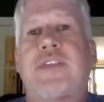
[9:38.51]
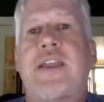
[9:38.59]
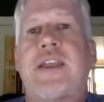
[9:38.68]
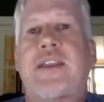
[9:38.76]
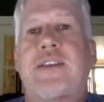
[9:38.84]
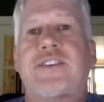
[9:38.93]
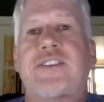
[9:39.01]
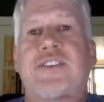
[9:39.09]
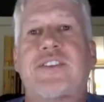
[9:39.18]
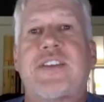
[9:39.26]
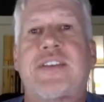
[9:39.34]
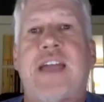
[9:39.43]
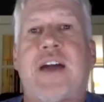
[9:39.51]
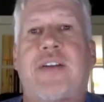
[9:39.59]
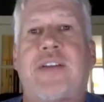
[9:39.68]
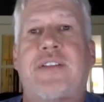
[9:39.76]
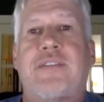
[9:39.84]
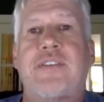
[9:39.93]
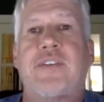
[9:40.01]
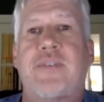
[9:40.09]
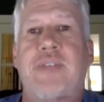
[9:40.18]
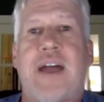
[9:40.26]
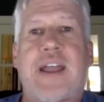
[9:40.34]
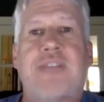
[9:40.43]
thing, just to sit down and
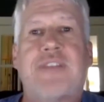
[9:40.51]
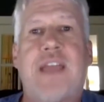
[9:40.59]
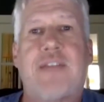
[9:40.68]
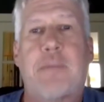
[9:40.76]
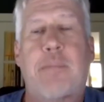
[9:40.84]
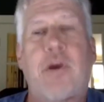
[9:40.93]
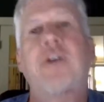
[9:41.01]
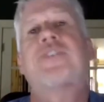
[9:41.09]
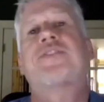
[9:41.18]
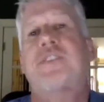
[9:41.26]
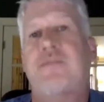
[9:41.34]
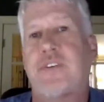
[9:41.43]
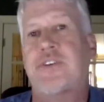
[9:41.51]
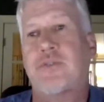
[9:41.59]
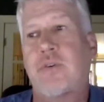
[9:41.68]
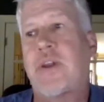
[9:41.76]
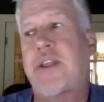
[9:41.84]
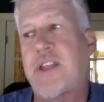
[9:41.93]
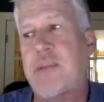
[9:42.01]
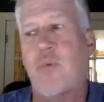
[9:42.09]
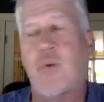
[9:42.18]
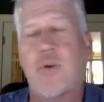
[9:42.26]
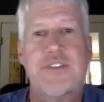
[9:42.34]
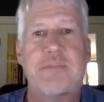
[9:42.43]
not have to have a parts inventory
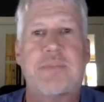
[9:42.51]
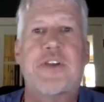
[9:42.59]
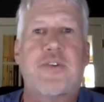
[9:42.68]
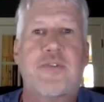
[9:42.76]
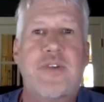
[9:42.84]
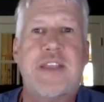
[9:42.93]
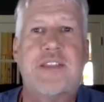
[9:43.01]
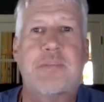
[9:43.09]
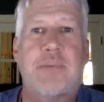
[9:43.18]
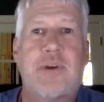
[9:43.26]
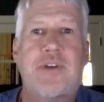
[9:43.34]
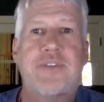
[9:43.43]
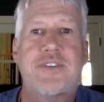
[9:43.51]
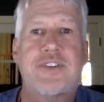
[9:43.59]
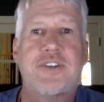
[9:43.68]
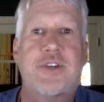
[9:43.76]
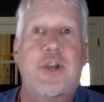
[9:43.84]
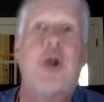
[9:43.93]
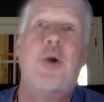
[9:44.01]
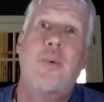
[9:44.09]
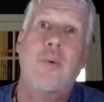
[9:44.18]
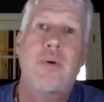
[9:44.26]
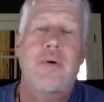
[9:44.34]
anymore, simply create the parts as you go?